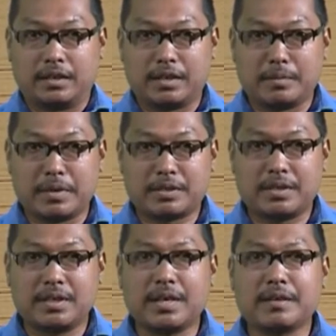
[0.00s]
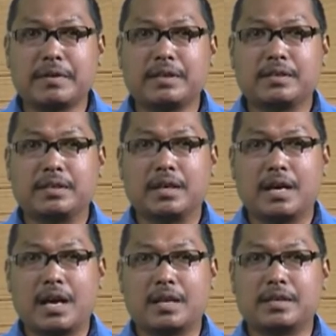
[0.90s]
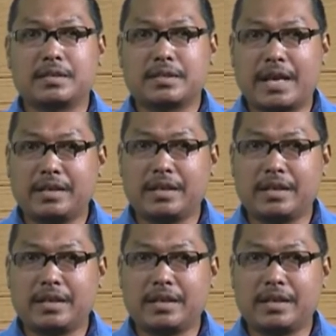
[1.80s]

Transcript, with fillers: They must hear it, understand